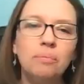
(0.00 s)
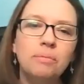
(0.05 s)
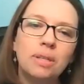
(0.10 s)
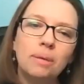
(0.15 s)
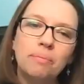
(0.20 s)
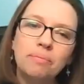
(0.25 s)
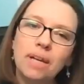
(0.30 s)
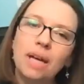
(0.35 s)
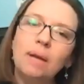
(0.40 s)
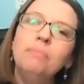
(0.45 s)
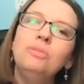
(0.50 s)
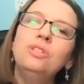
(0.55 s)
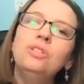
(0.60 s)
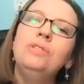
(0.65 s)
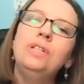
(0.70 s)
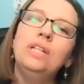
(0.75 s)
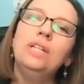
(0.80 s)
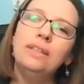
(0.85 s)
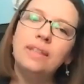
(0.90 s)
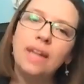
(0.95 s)
Sometimes you
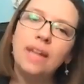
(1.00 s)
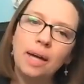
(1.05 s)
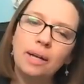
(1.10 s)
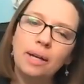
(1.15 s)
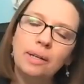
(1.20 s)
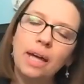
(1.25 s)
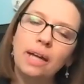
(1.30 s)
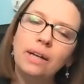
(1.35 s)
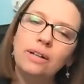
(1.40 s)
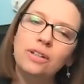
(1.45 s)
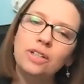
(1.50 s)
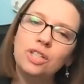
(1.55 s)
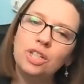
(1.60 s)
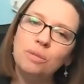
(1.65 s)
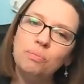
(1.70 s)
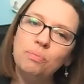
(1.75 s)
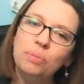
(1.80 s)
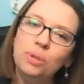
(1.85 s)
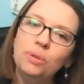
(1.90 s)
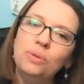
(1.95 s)
need that energy
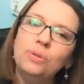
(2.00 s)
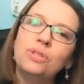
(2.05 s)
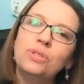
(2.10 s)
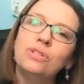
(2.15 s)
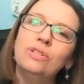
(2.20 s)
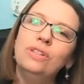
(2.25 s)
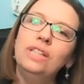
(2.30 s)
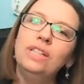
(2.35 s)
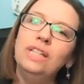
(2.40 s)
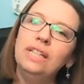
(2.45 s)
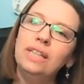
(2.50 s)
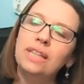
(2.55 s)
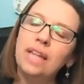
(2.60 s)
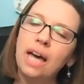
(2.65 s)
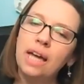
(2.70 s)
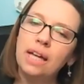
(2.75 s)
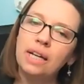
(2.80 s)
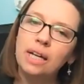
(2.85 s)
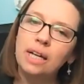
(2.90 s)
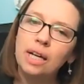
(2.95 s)
boost, or you need
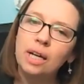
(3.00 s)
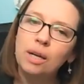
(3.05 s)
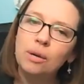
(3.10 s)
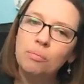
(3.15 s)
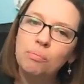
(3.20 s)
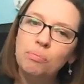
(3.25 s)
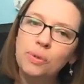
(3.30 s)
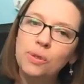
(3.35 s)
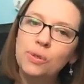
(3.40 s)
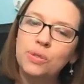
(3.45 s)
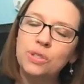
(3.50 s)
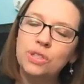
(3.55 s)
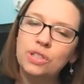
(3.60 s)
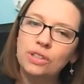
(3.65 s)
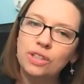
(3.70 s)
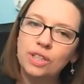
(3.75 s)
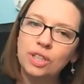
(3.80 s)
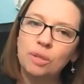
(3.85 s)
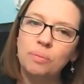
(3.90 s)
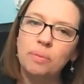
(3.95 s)
that boost a
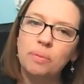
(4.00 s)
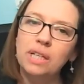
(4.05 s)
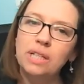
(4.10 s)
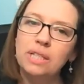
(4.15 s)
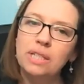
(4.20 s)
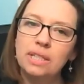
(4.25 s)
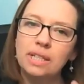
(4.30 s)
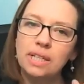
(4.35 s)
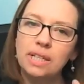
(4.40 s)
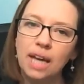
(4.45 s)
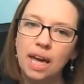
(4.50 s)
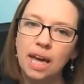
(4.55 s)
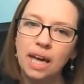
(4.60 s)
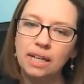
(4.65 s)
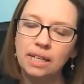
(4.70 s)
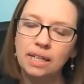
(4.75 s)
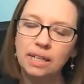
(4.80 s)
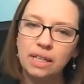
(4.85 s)
little bit to get,